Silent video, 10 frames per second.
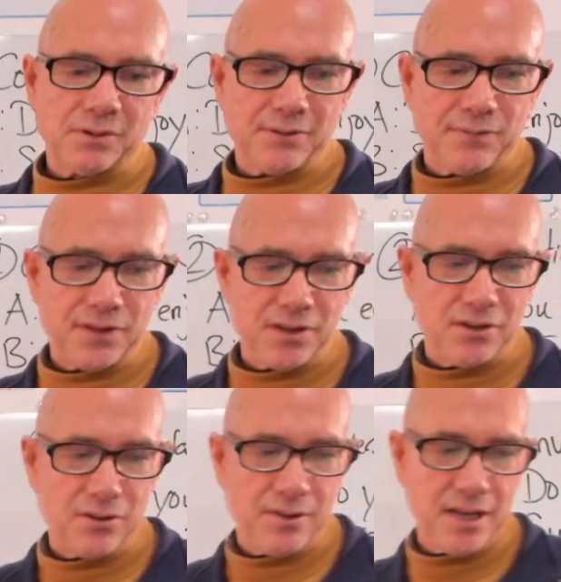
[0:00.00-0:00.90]

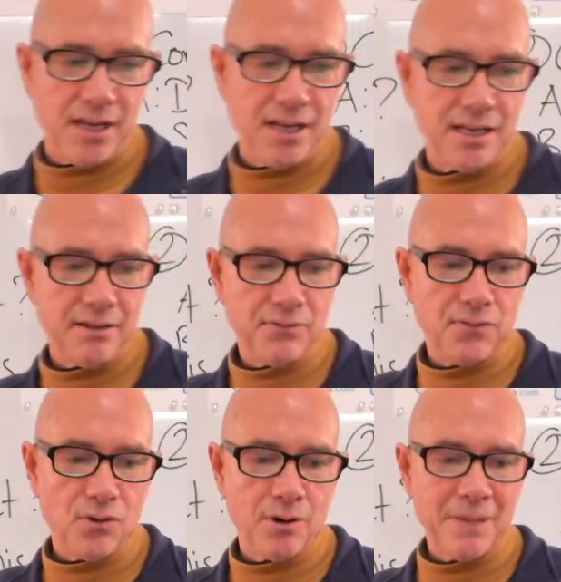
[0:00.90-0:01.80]
review the
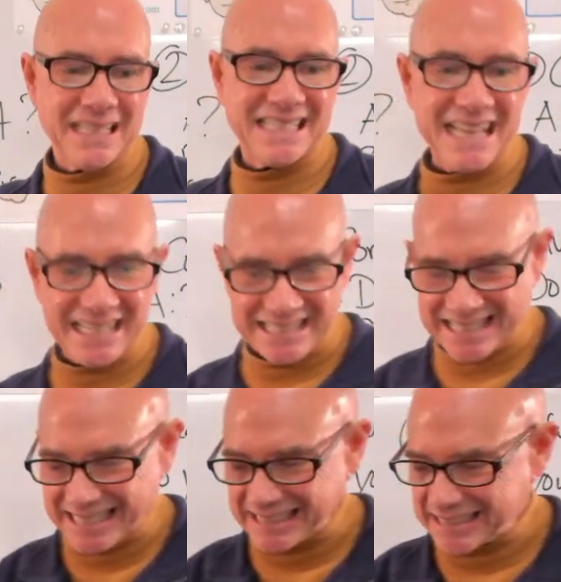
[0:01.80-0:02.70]
form a
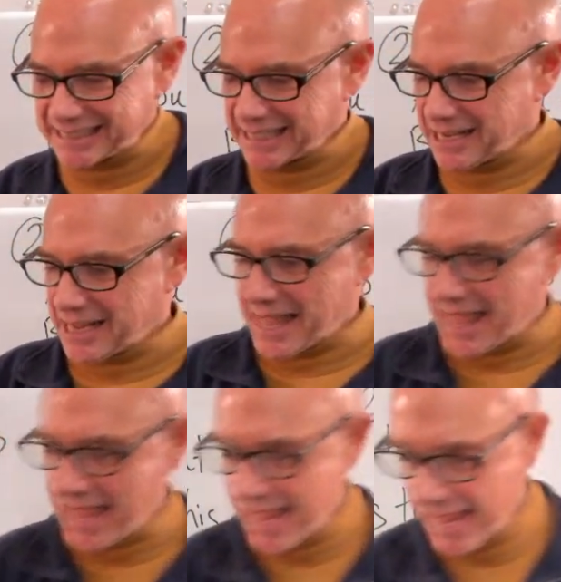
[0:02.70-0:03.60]
sentence,
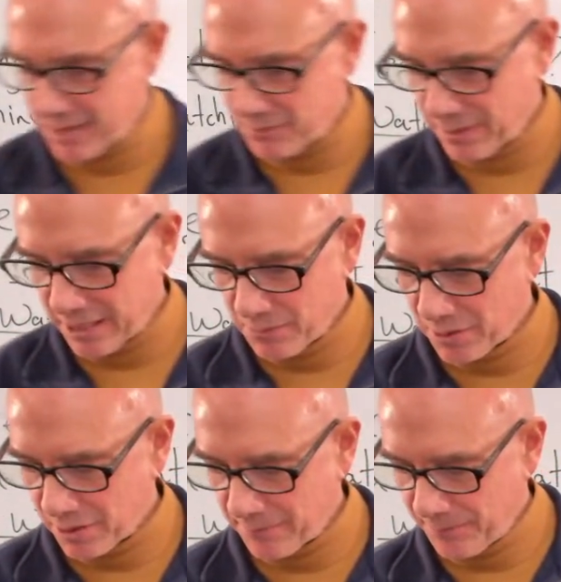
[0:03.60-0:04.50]
and we
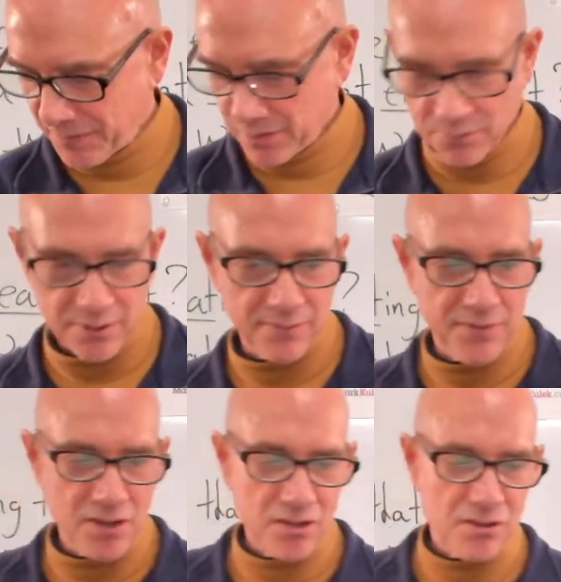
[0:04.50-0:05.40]
will
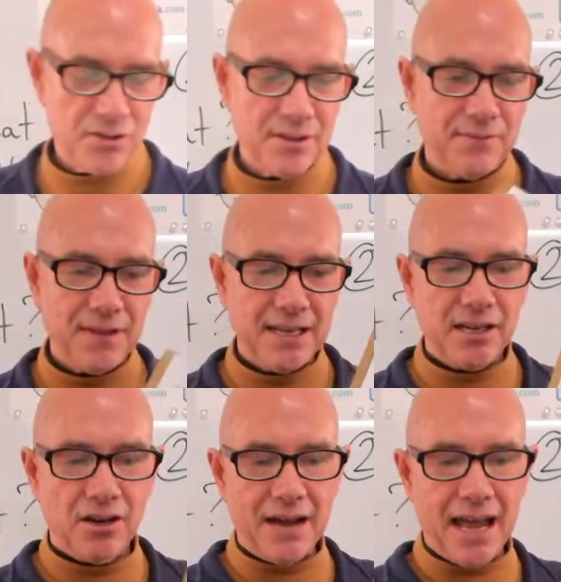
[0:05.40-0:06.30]
review the
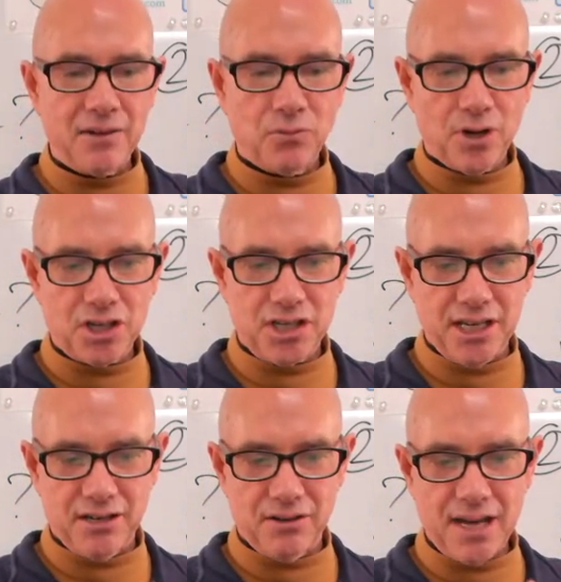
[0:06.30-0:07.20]
video and
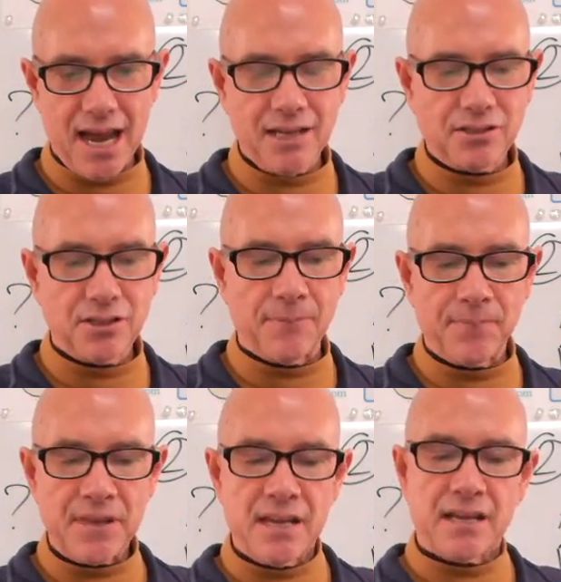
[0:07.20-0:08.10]
worksheet, okay? So
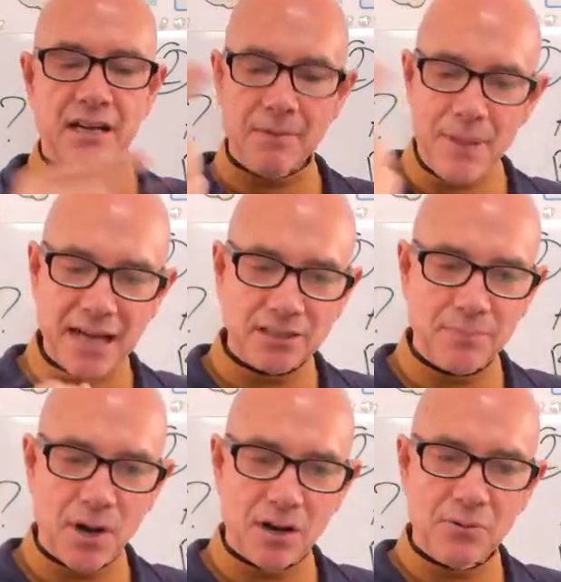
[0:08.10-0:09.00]
Come back
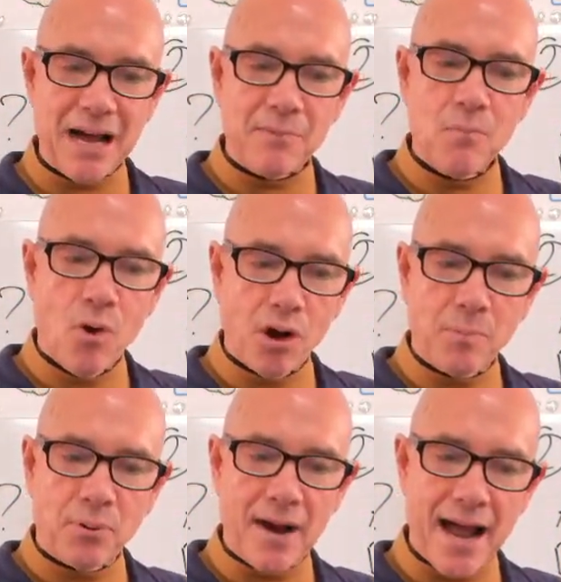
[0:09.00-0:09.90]
tomorrow. We'll have more
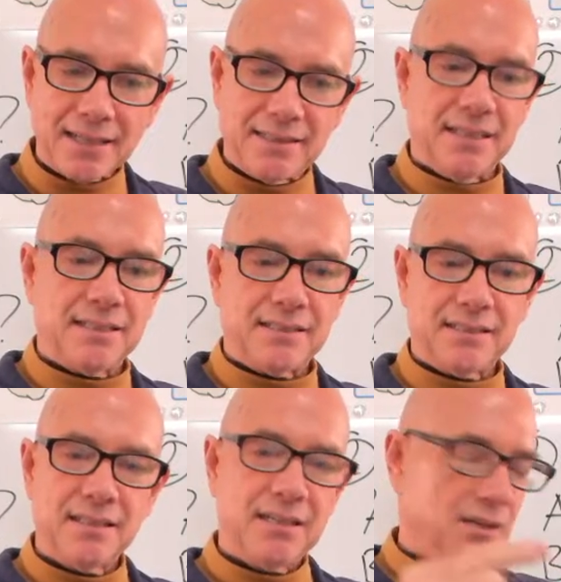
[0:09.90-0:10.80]
practice
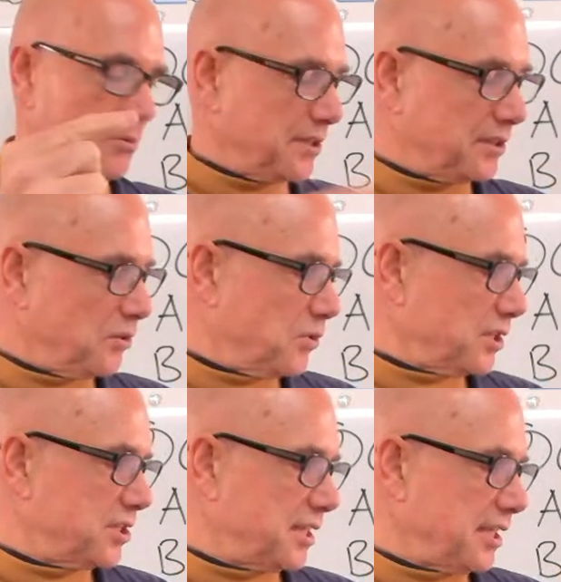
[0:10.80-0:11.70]
with the
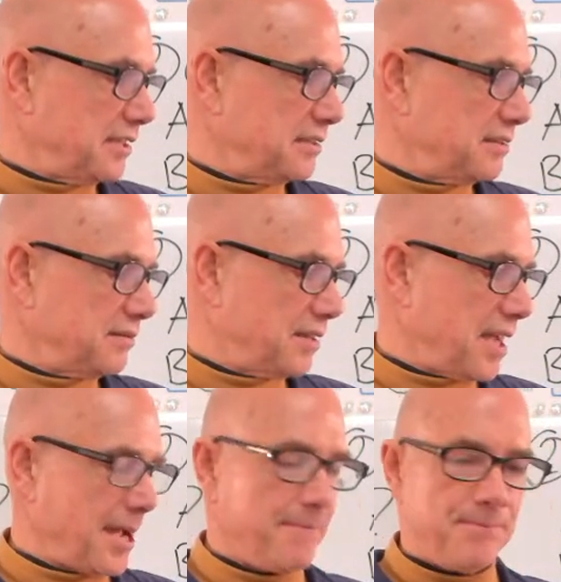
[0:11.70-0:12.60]
worksheet,
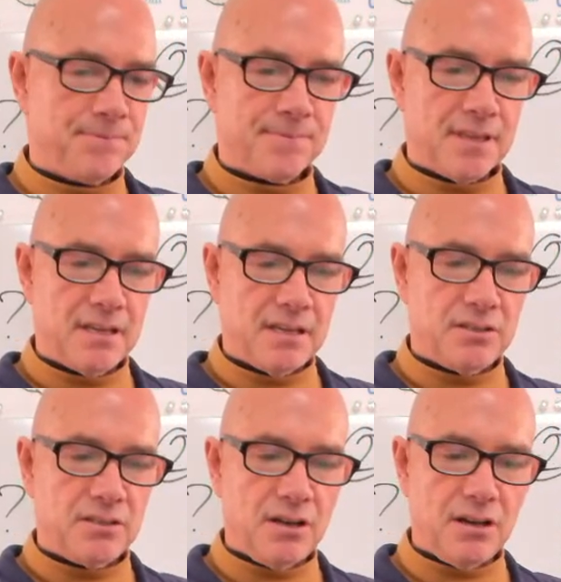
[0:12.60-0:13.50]
okay?
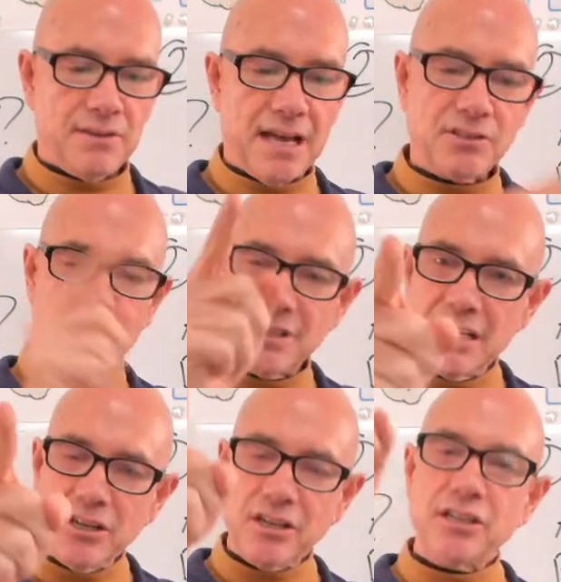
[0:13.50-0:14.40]
So that's,
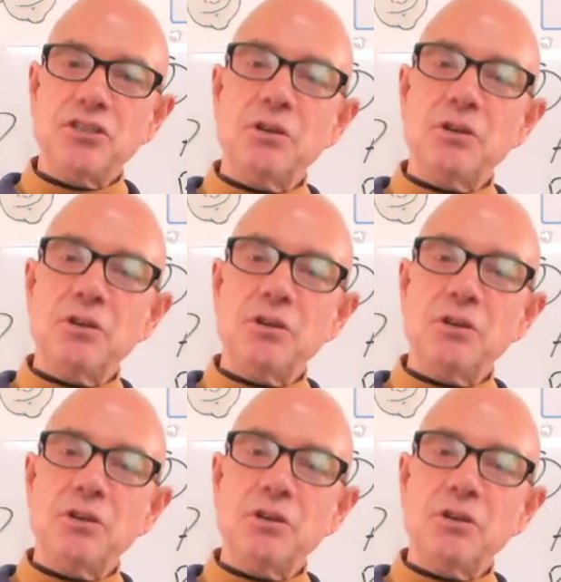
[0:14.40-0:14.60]
you're gonna do